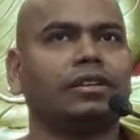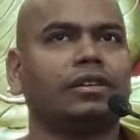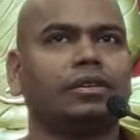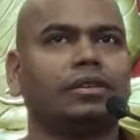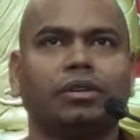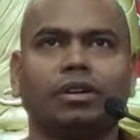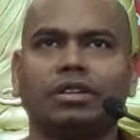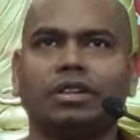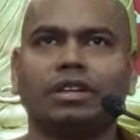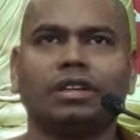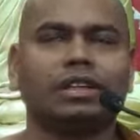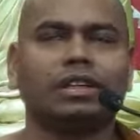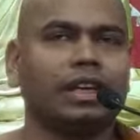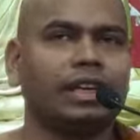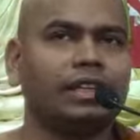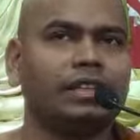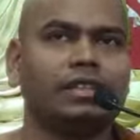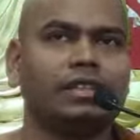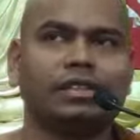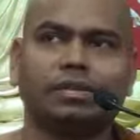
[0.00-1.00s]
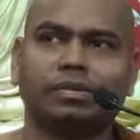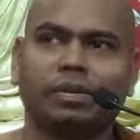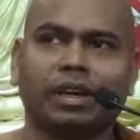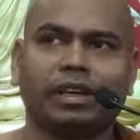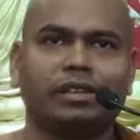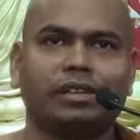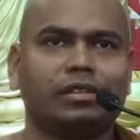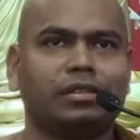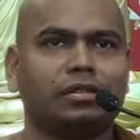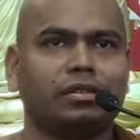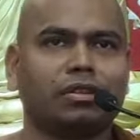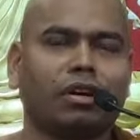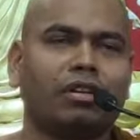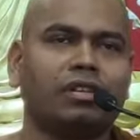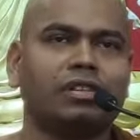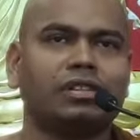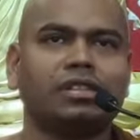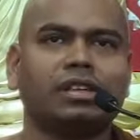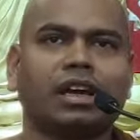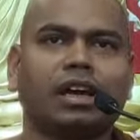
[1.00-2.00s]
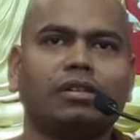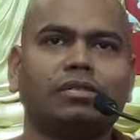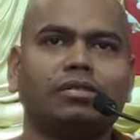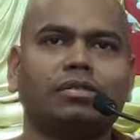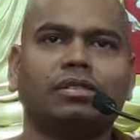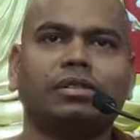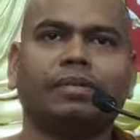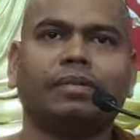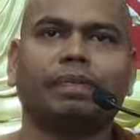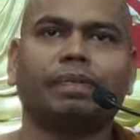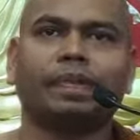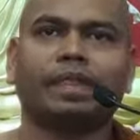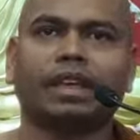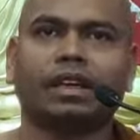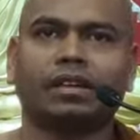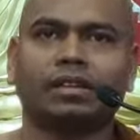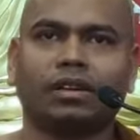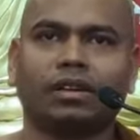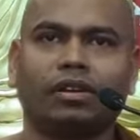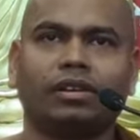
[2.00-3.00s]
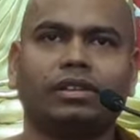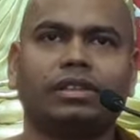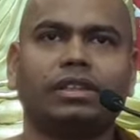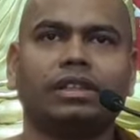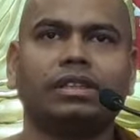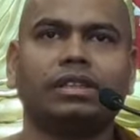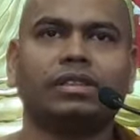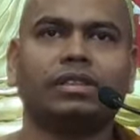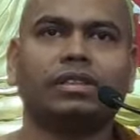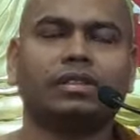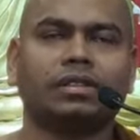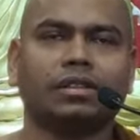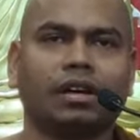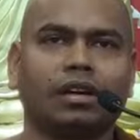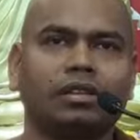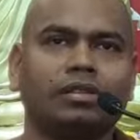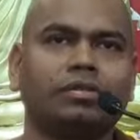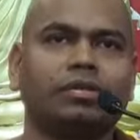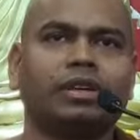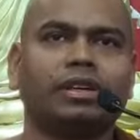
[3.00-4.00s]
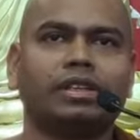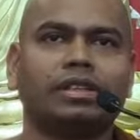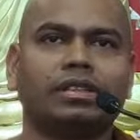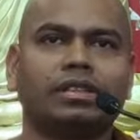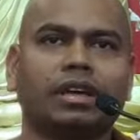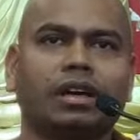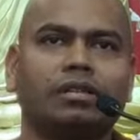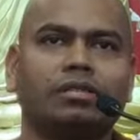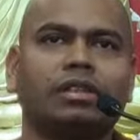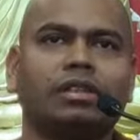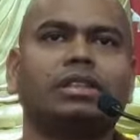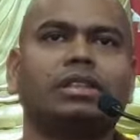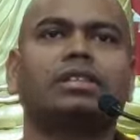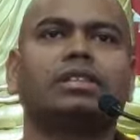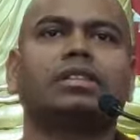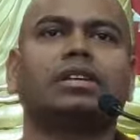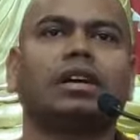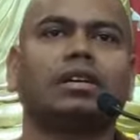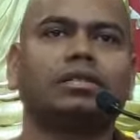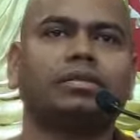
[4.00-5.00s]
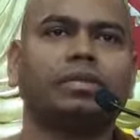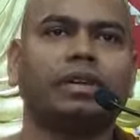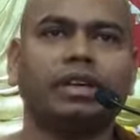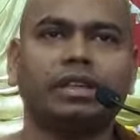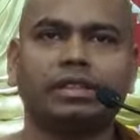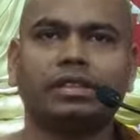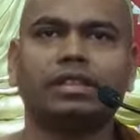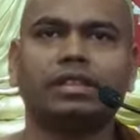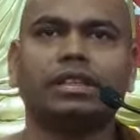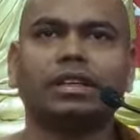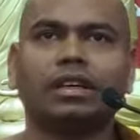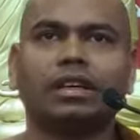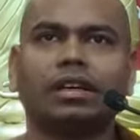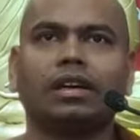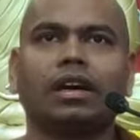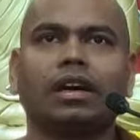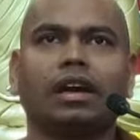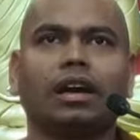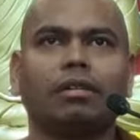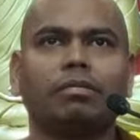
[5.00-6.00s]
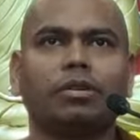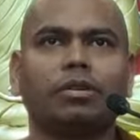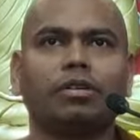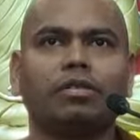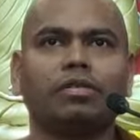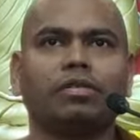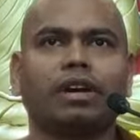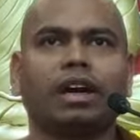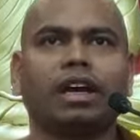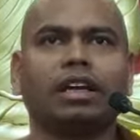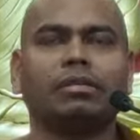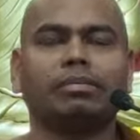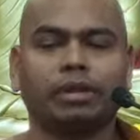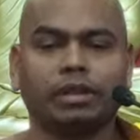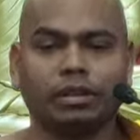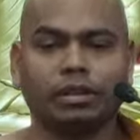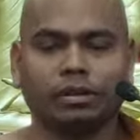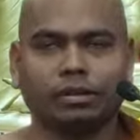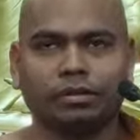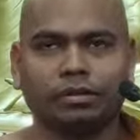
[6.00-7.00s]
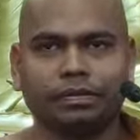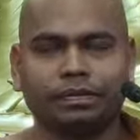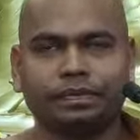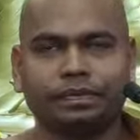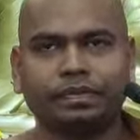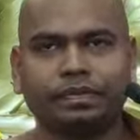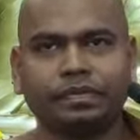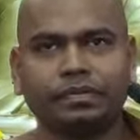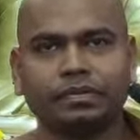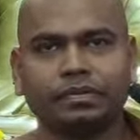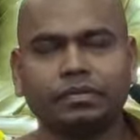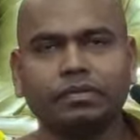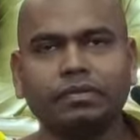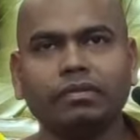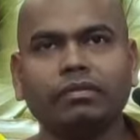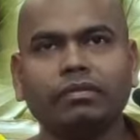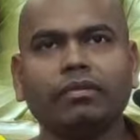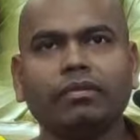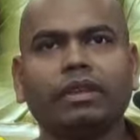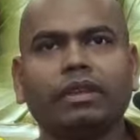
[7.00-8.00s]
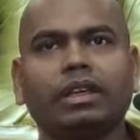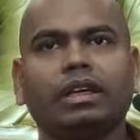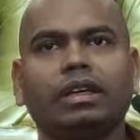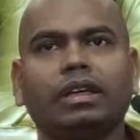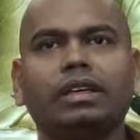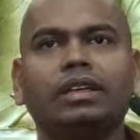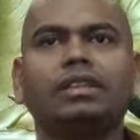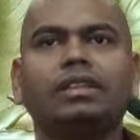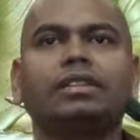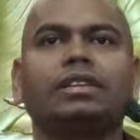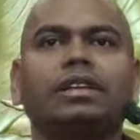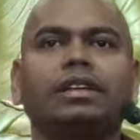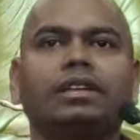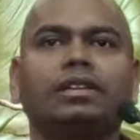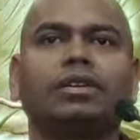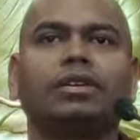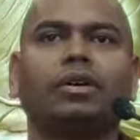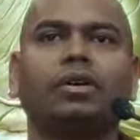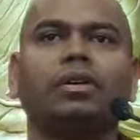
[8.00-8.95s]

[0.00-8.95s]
whether east, west, north, south, northeast, northwest, southeast, southwest, above and below, in all